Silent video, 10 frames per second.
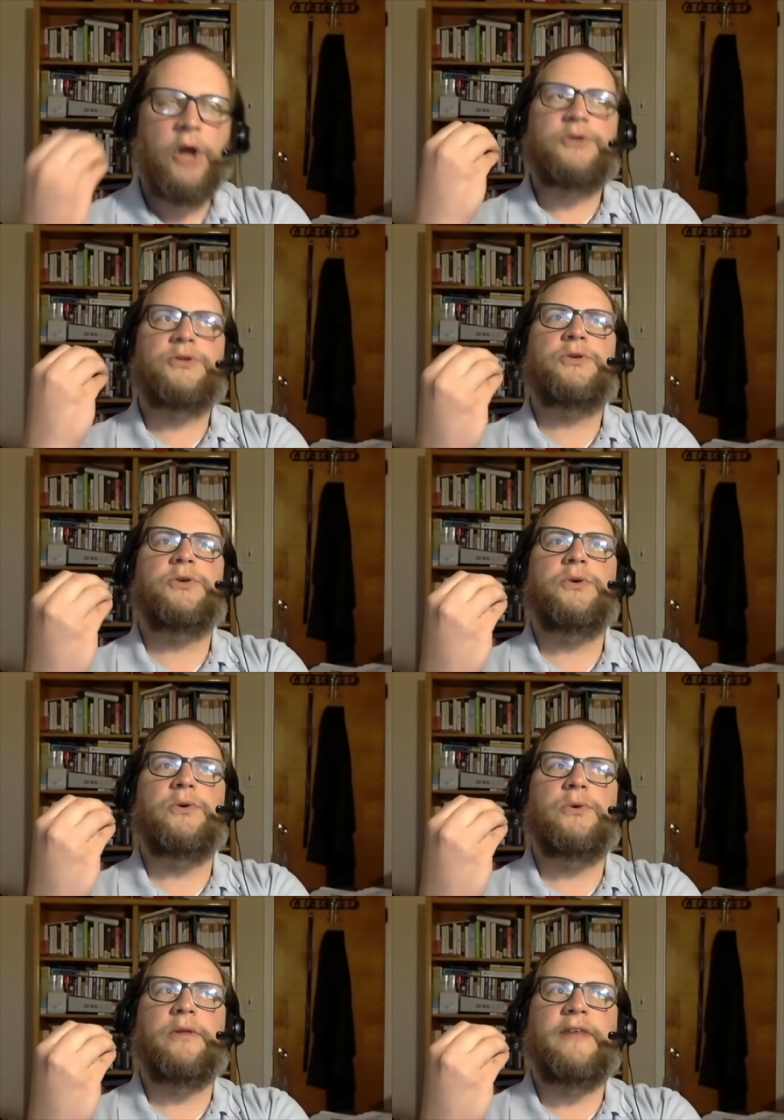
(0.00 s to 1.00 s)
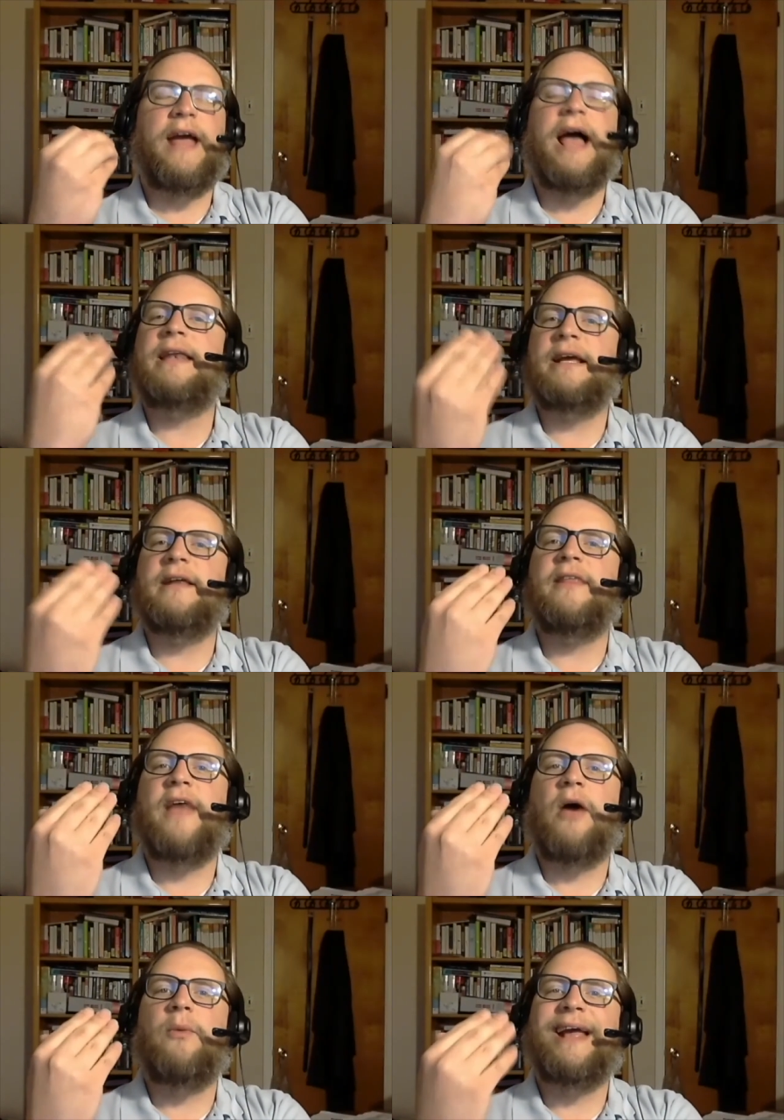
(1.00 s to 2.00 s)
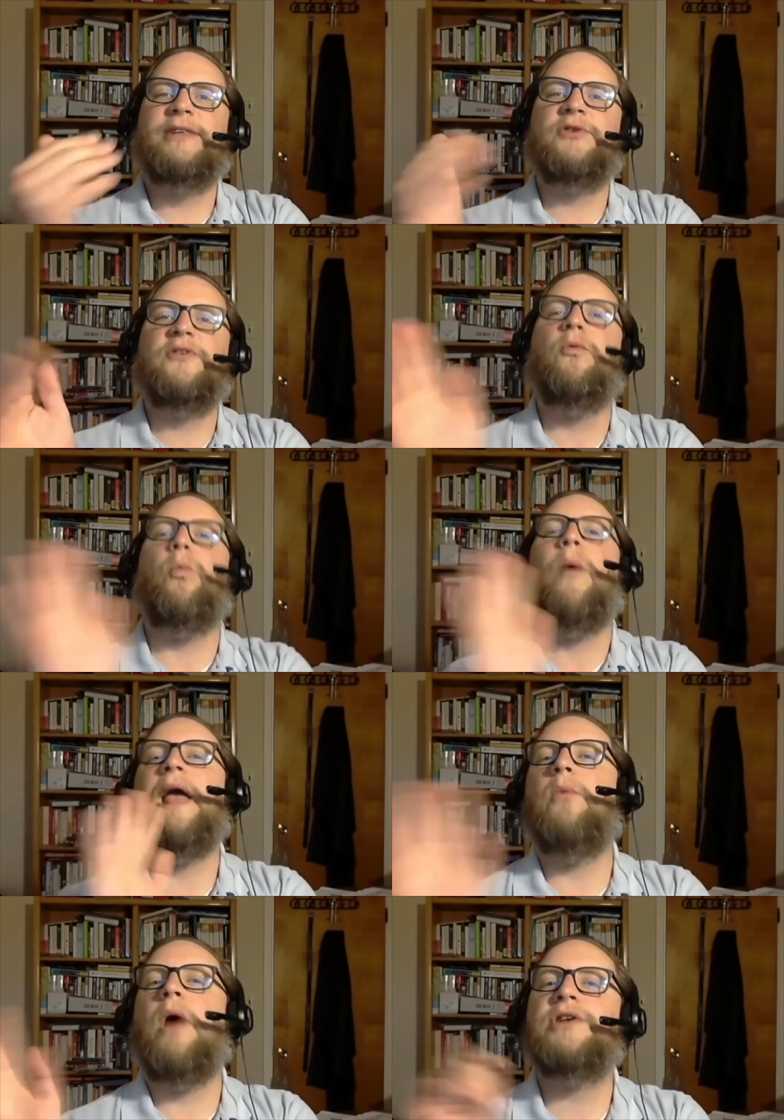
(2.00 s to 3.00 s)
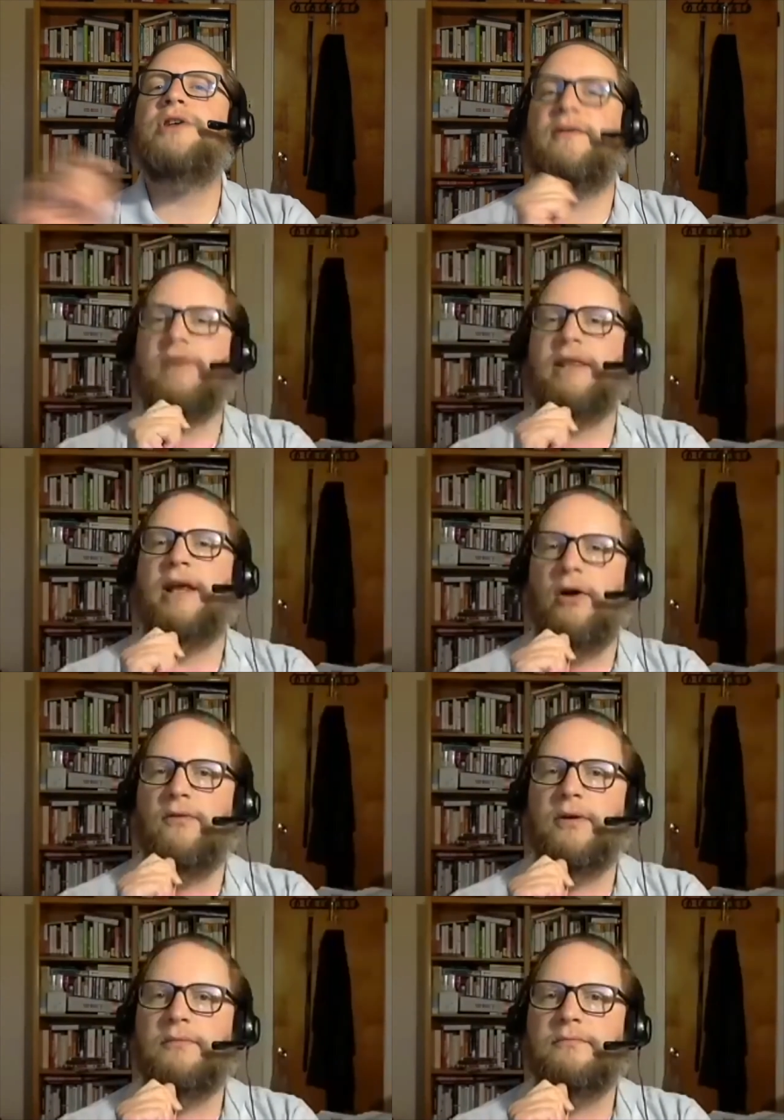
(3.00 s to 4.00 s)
to the idea that we had sort of whitewashed everything over,